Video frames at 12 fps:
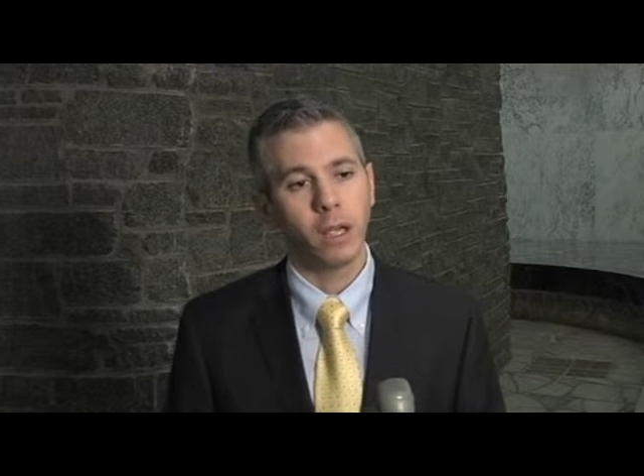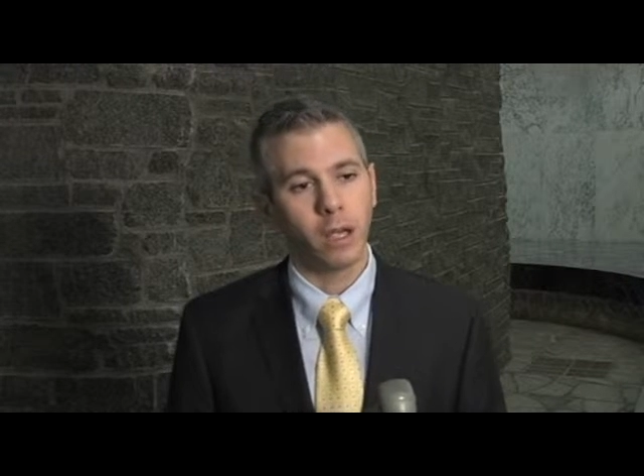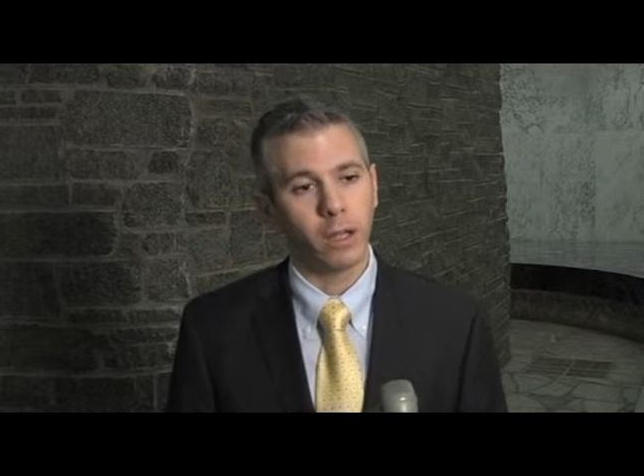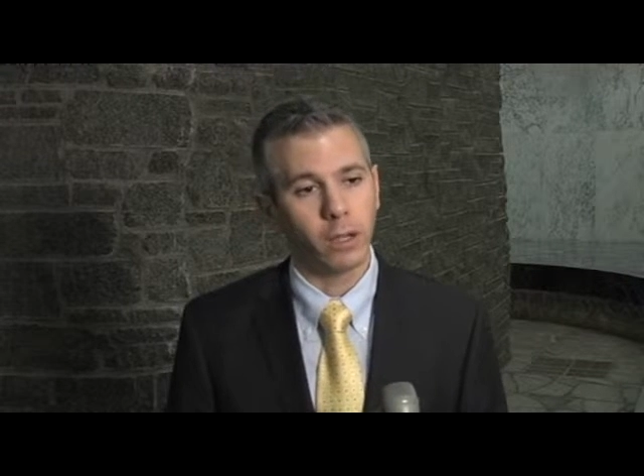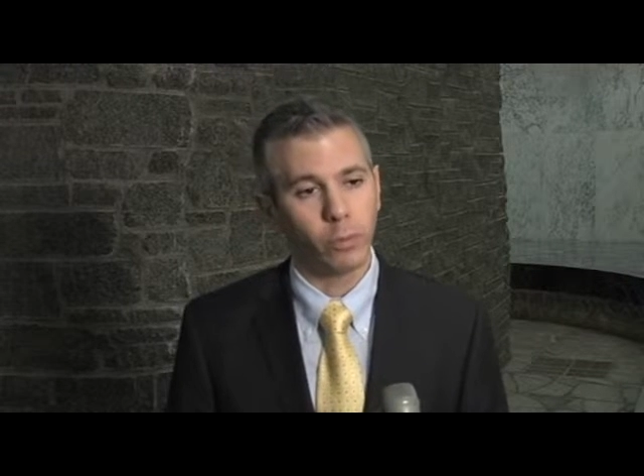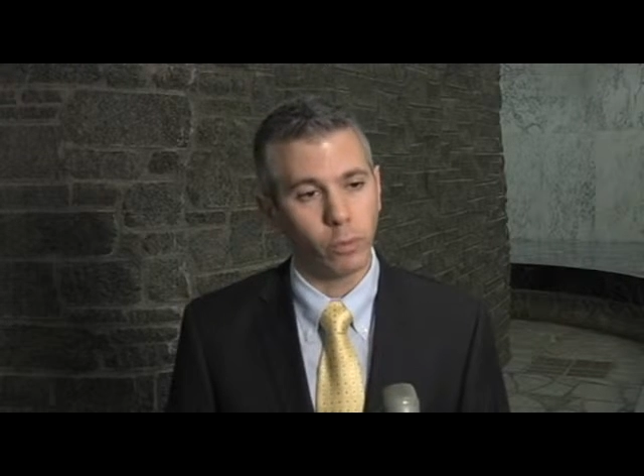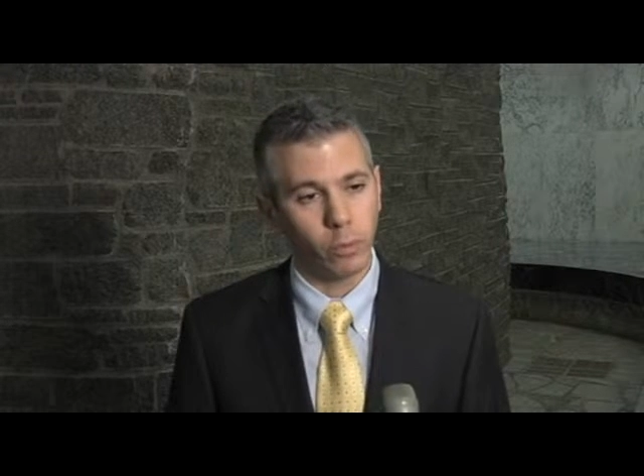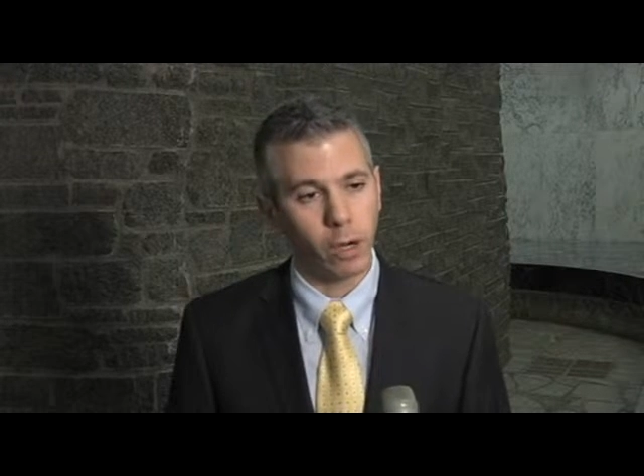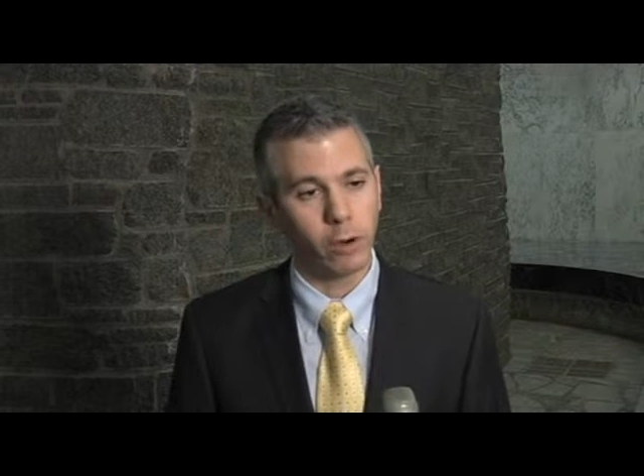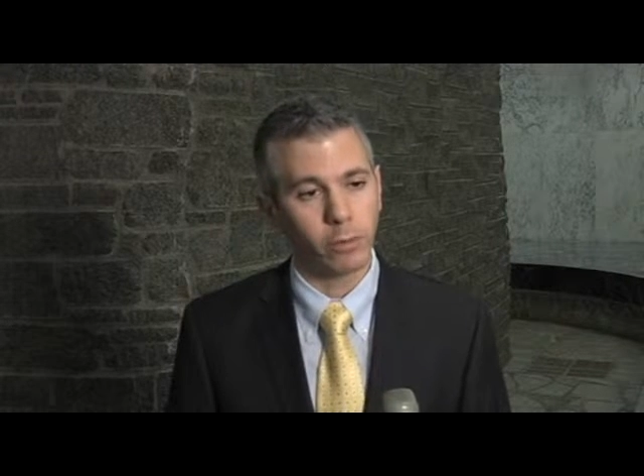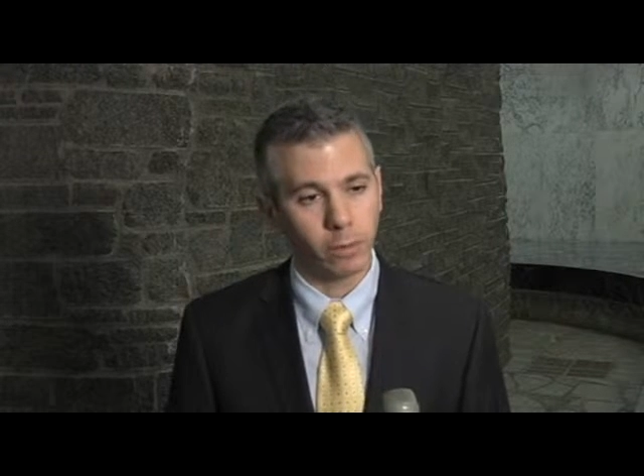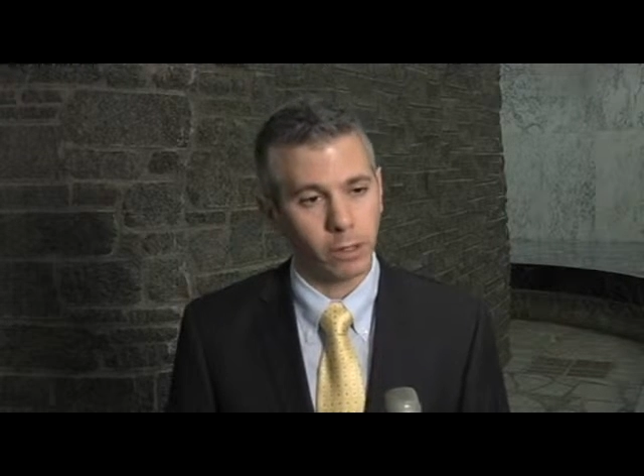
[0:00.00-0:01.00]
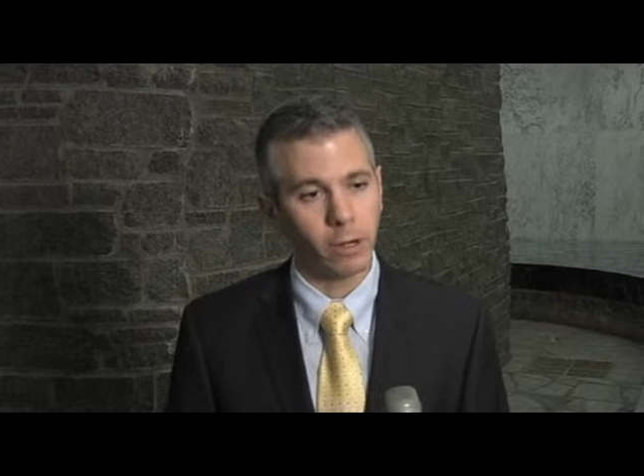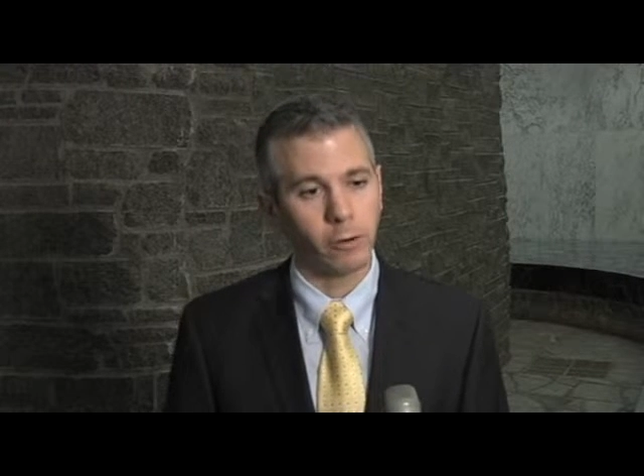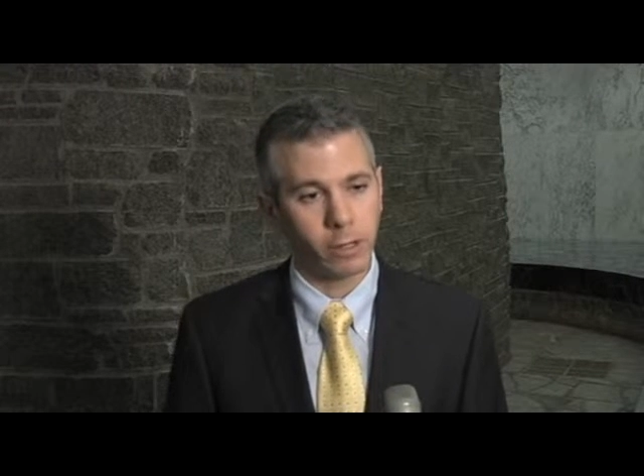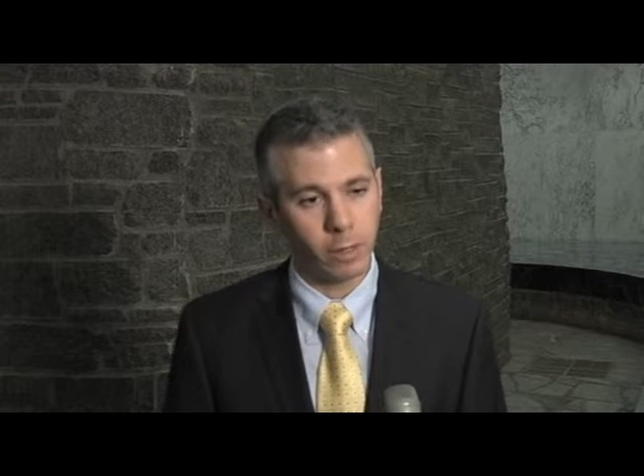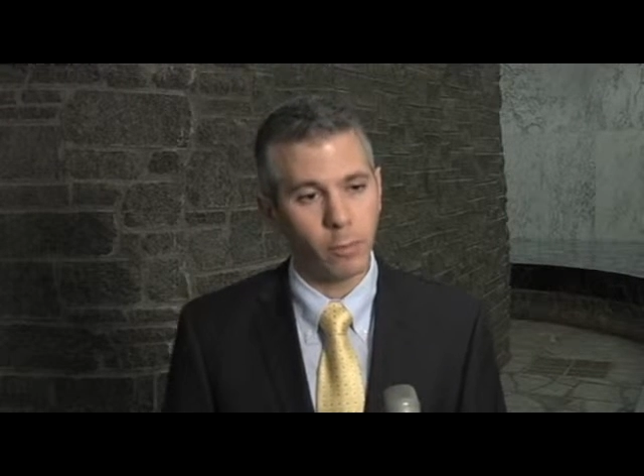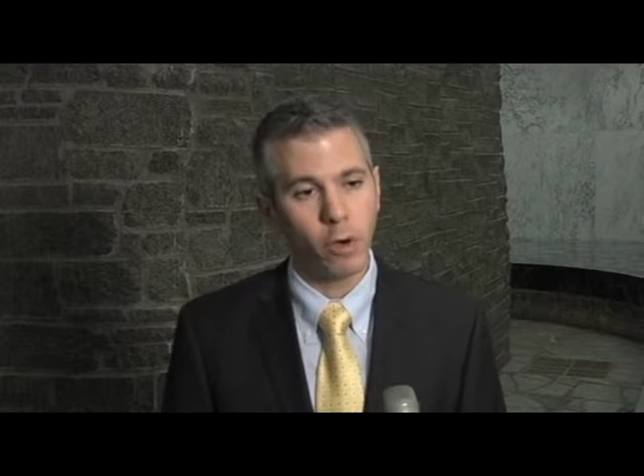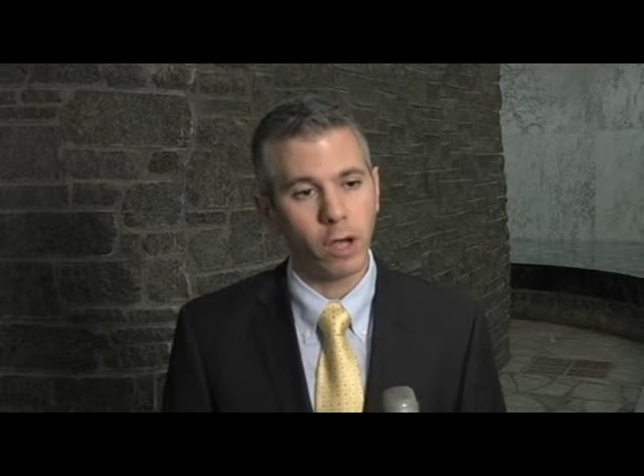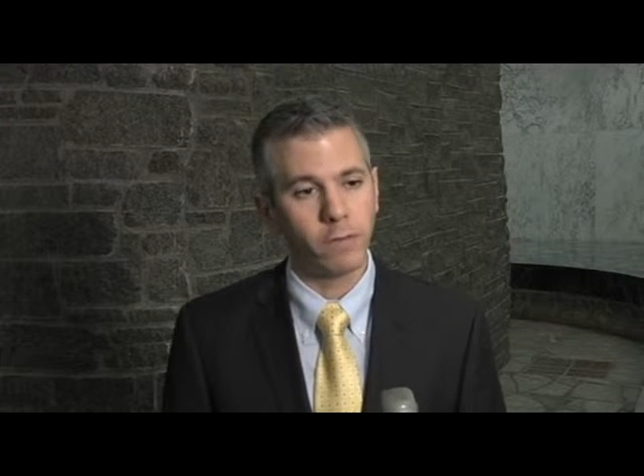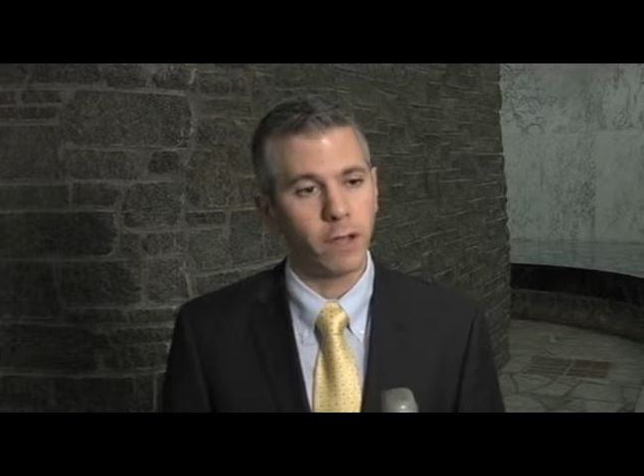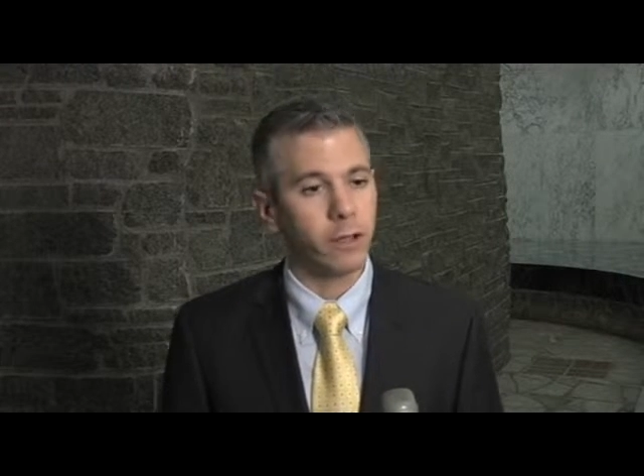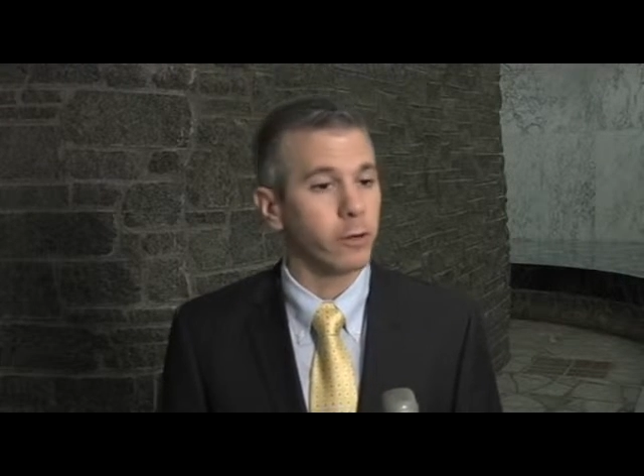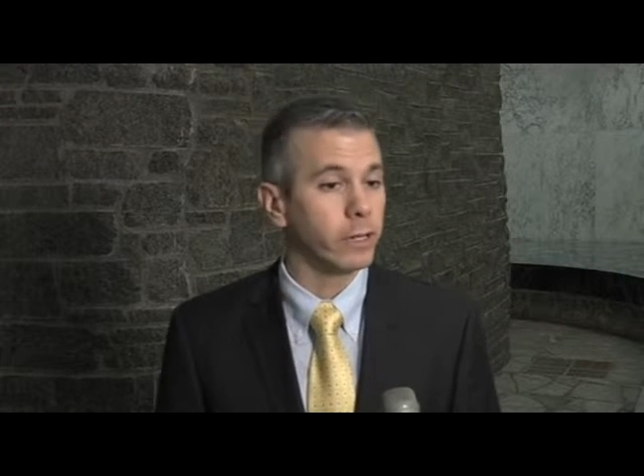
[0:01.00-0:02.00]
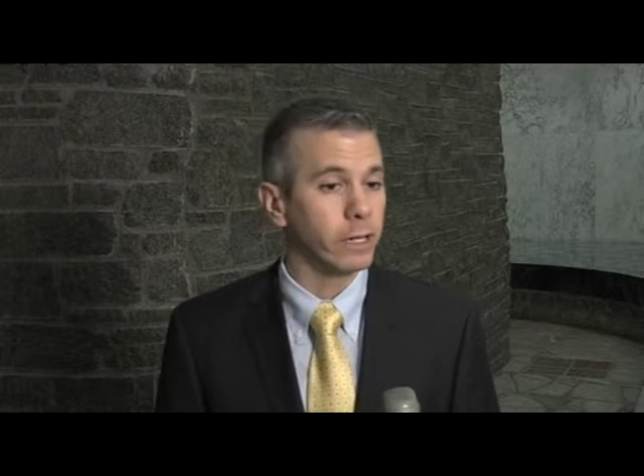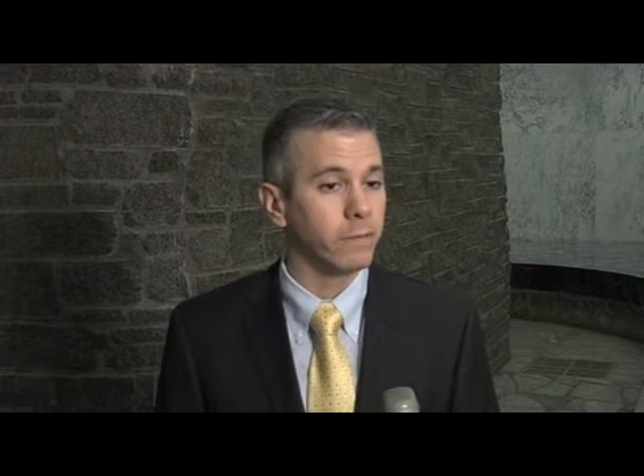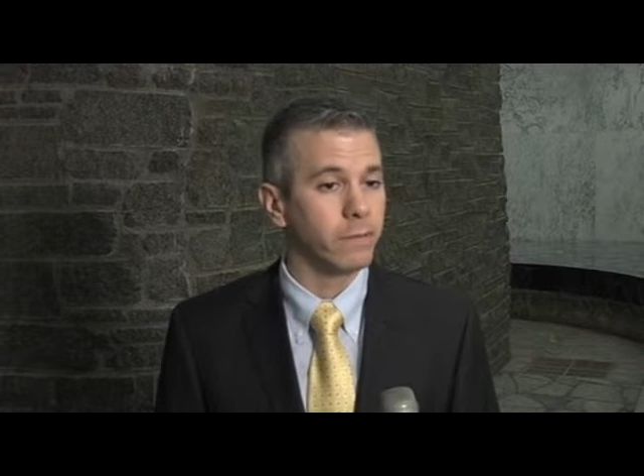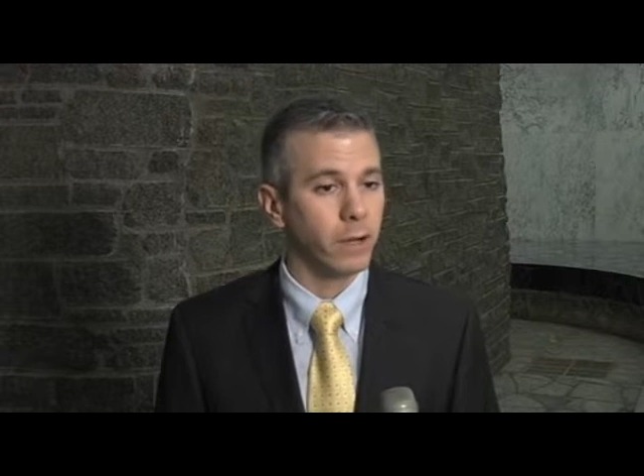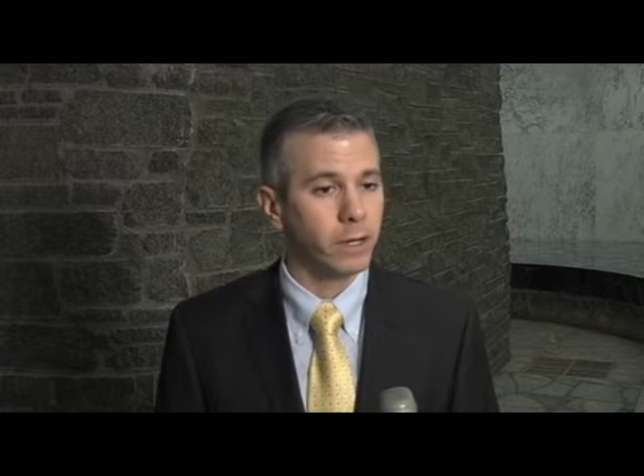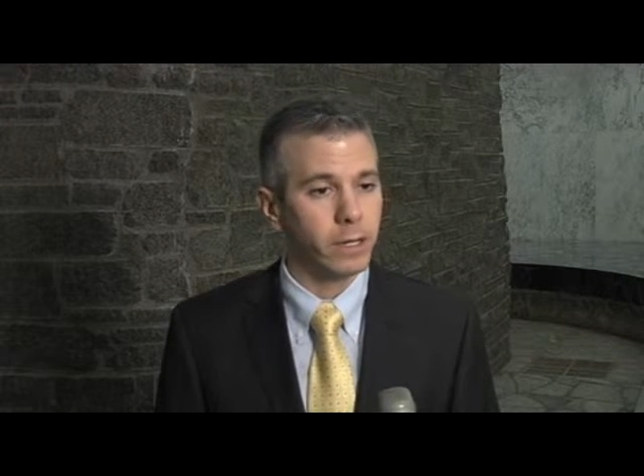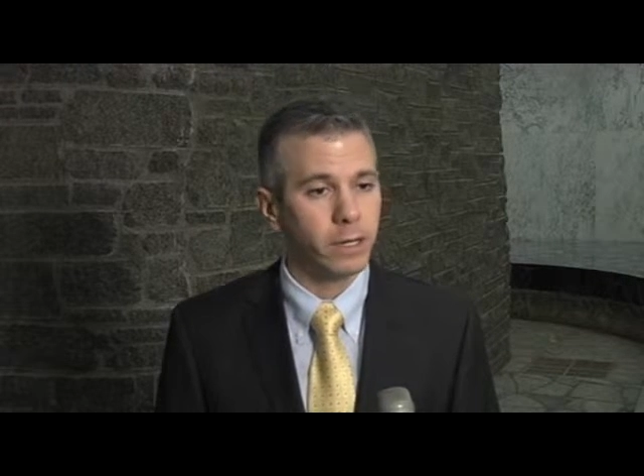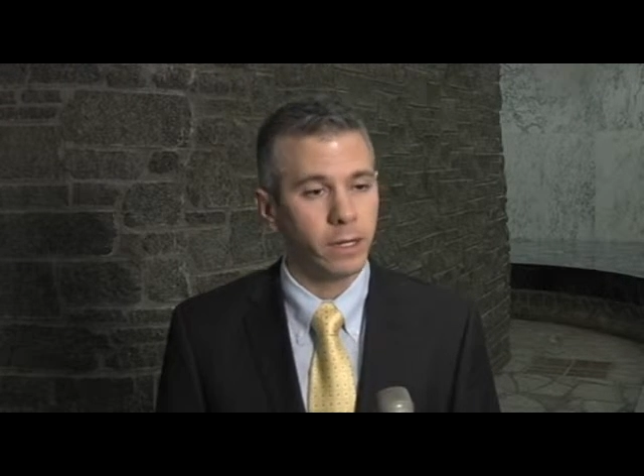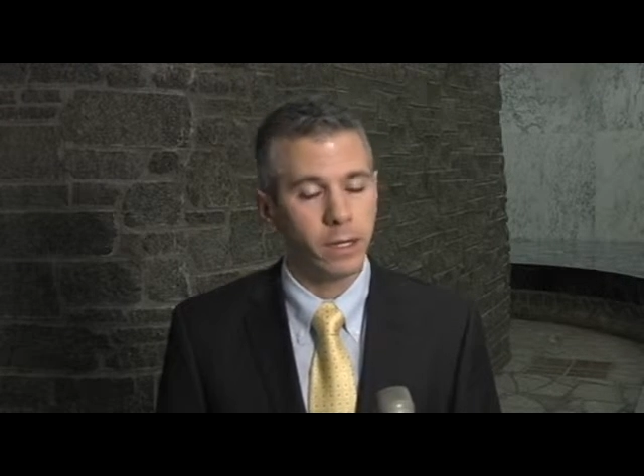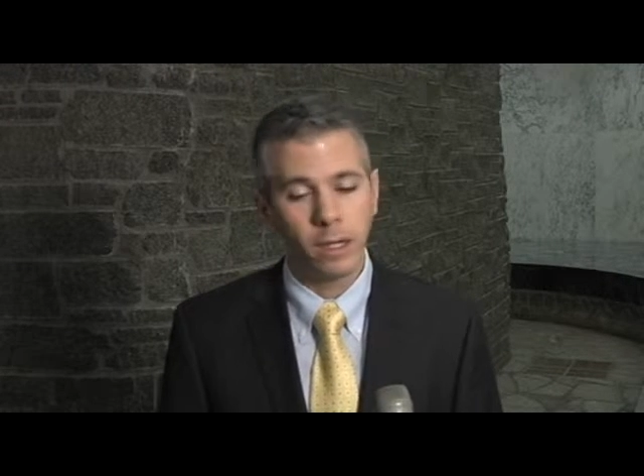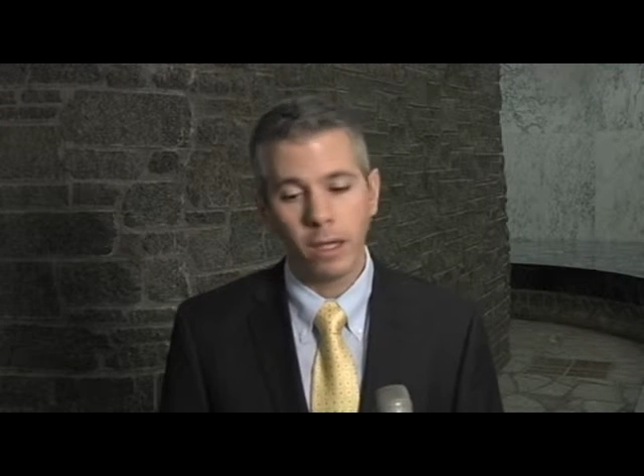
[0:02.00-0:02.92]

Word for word: uh, that are, are in the Mohawk Valley are going to get funded